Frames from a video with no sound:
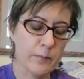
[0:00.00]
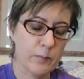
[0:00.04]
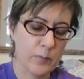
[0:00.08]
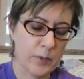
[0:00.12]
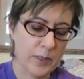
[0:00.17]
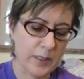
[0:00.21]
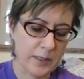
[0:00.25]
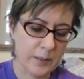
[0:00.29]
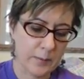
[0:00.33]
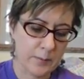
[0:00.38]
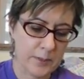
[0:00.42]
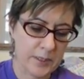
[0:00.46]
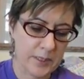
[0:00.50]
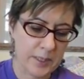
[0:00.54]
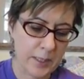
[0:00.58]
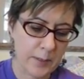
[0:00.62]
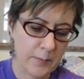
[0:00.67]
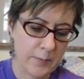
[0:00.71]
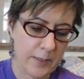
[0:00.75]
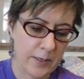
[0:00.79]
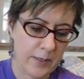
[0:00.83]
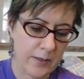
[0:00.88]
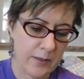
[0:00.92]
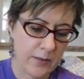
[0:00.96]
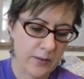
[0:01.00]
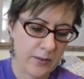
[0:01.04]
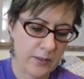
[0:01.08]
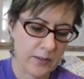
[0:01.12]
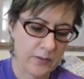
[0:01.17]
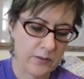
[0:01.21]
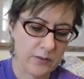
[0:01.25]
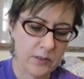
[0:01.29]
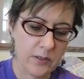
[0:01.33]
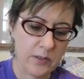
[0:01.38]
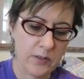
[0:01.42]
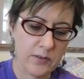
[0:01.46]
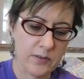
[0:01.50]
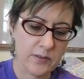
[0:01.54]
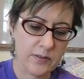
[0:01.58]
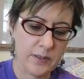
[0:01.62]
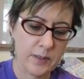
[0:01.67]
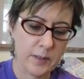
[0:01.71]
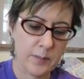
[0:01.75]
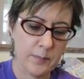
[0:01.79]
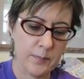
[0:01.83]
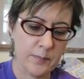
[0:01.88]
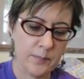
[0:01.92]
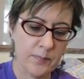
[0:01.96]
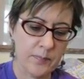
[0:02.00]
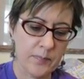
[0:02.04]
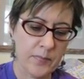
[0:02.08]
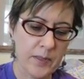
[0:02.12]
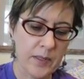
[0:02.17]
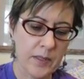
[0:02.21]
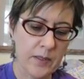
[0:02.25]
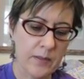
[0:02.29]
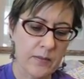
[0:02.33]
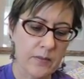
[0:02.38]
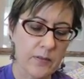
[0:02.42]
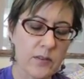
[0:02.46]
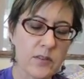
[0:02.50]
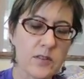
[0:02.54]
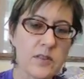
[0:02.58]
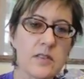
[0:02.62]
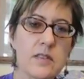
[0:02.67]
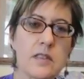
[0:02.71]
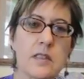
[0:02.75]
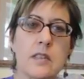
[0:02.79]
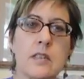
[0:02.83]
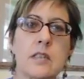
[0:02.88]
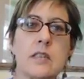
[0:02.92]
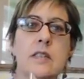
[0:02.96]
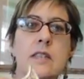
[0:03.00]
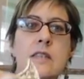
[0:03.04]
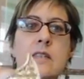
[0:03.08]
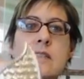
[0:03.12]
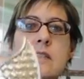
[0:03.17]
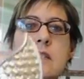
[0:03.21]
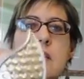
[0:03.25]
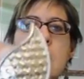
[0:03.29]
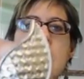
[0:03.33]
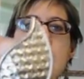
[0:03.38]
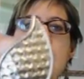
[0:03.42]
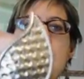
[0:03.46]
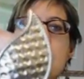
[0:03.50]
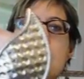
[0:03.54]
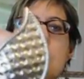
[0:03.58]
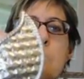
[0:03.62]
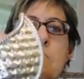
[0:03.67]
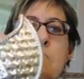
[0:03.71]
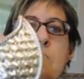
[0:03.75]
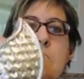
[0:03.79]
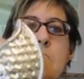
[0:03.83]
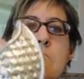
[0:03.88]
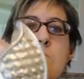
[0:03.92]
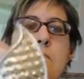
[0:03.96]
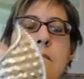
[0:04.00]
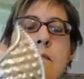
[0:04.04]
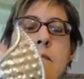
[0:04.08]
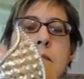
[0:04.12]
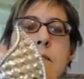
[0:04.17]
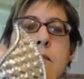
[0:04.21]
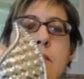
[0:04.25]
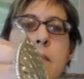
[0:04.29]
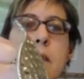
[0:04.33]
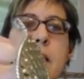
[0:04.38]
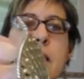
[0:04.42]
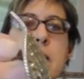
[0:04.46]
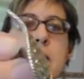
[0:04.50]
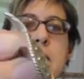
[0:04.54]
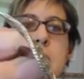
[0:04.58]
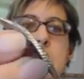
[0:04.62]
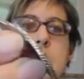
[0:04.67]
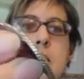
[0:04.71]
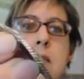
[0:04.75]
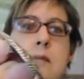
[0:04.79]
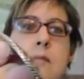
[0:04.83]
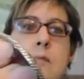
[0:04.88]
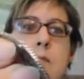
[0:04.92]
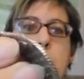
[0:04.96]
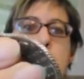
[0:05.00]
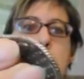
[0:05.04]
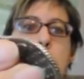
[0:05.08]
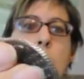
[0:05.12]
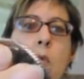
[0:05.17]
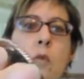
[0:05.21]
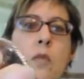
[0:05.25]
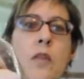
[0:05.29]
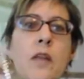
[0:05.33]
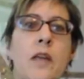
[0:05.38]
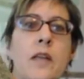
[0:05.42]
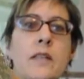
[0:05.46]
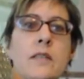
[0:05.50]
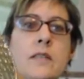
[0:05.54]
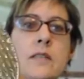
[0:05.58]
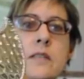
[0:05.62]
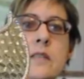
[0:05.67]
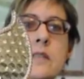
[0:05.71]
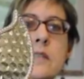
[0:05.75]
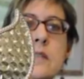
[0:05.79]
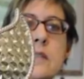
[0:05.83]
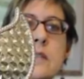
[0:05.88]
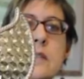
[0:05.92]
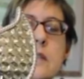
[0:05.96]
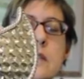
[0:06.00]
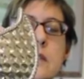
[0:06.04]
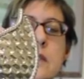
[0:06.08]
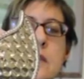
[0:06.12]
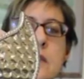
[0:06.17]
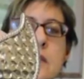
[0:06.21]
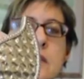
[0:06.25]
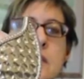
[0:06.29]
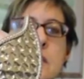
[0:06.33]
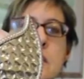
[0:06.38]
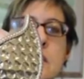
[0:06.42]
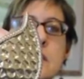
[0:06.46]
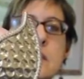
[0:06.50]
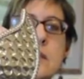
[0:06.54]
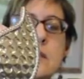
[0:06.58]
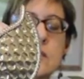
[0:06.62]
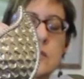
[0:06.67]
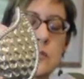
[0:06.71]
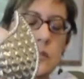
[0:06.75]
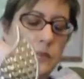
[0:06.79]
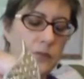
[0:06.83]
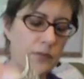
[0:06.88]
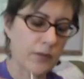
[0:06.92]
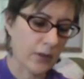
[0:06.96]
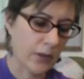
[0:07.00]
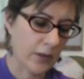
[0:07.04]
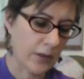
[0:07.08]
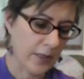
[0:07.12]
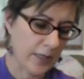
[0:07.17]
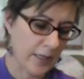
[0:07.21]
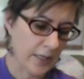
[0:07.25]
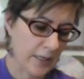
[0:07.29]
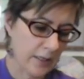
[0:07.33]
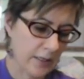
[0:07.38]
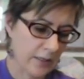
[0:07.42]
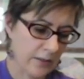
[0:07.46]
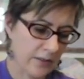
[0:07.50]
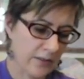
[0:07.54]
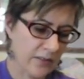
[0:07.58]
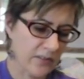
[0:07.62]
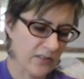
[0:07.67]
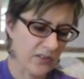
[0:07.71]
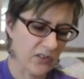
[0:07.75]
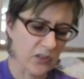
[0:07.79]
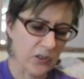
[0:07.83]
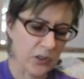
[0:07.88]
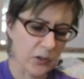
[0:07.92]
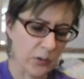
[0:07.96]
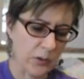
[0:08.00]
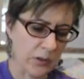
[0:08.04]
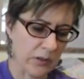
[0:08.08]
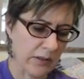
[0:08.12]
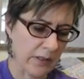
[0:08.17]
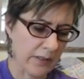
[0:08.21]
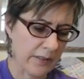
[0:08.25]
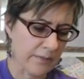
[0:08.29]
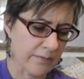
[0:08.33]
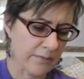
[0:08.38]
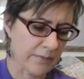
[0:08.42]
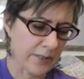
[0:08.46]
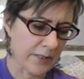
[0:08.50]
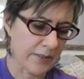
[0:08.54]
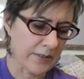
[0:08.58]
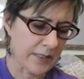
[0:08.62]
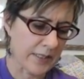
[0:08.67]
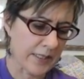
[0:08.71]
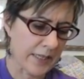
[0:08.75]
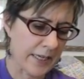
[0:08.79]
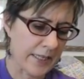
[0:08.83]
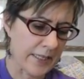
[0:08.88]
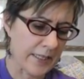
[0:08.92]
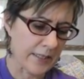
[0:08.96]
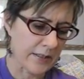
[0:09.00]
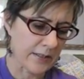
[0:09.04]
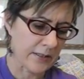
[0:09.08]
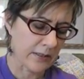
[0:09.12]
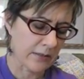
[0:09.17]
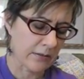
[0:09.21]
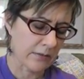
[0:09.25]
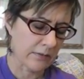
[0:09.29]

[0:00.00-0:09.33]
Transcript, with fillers: Wait, let me take them out of the thing so you can see them. They're just these kind of clip-on paisley, big old things. Trifari. These are newer, like 1980s.